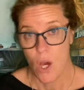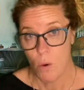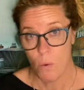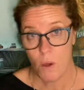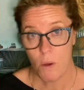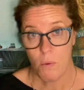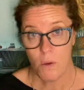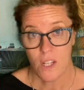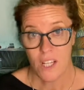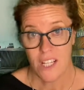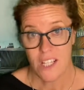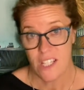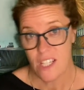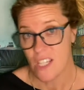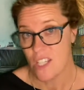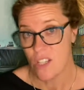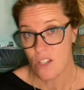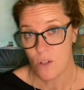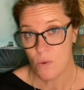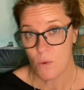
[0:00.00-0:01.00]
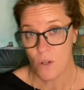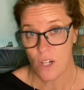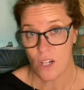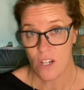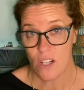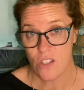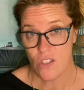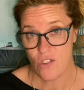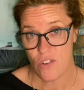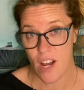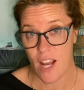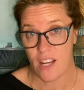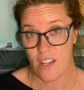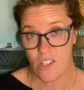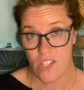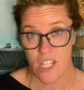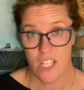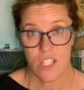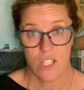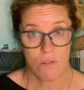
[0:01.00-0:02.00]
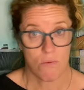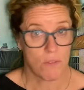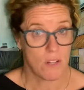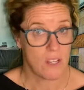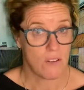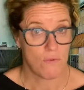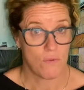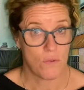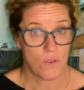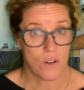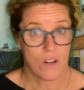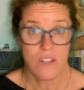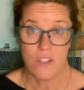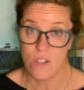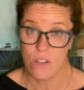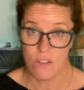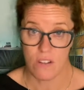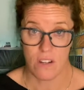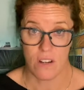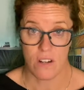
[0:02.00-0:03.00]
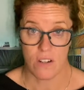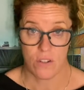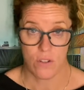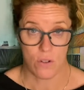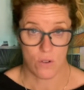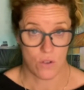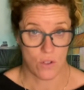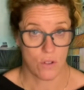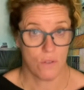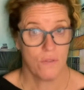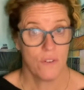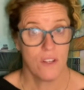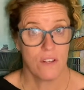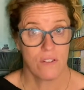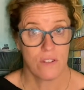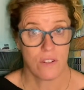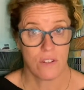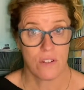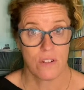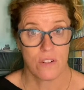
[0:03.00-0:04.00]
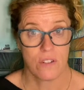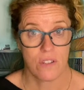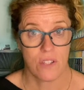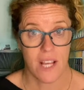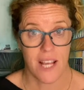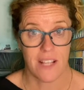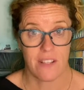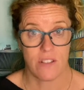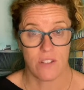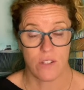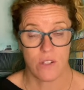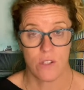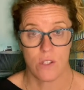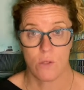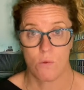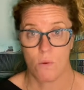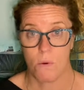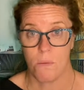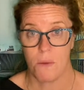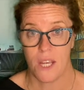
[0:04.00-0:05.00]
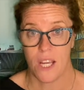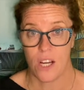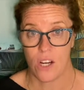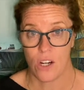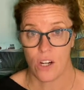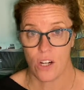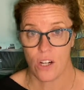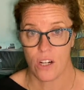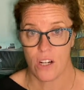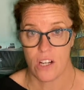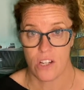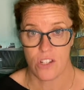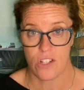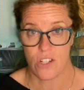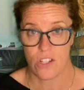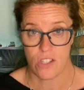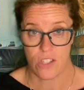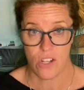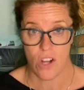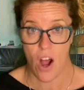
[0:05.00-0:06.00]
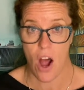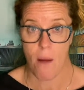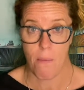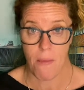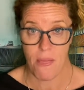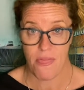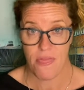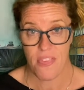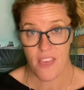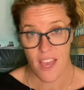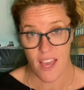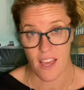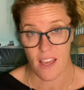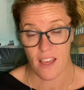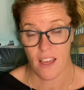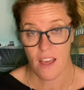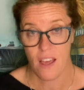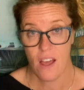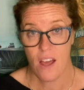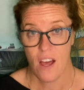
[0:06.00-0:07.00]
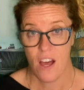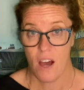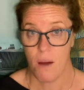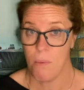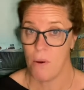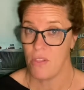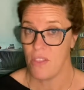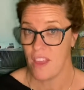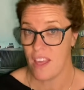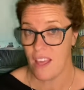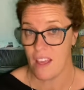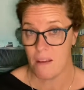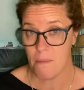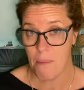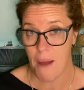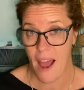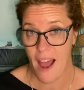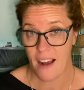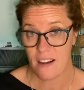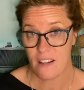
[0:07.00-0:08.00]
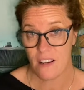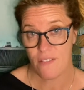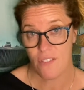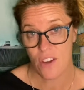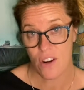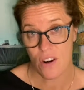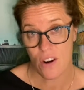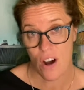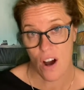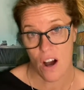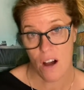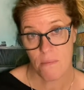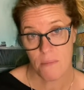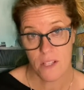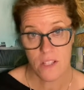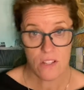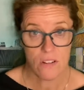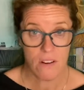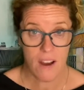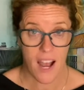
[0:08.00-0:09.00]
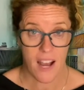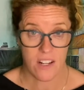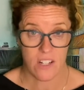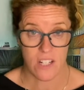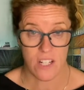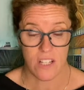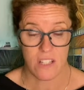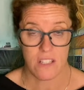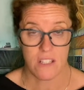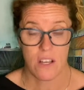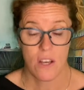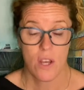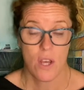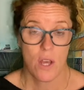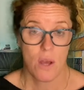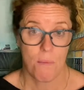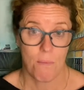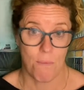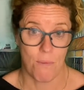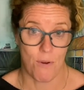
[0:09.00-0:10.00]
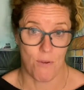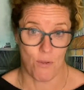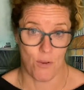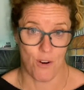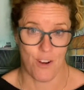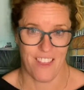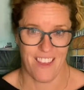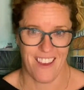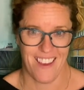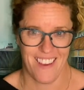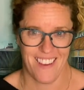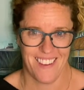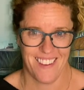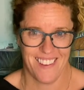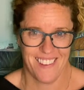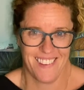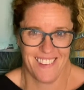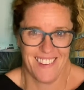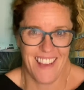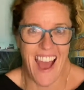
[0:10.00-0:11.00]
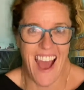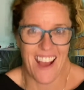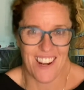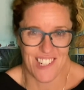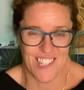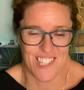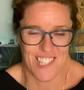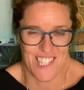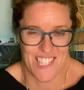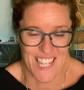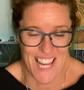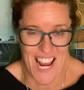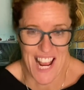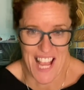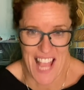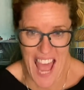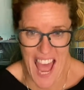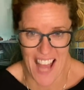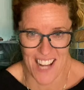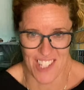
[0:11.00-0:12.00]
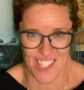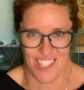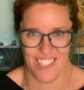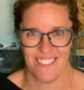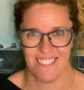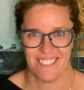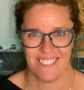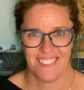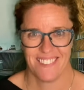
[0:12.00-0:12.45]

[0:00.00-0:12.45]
We will continue to work on strategies to reinforce using our social filters, and students will be encouraged to stop and think about the impact of their comments or actions before they actually take action.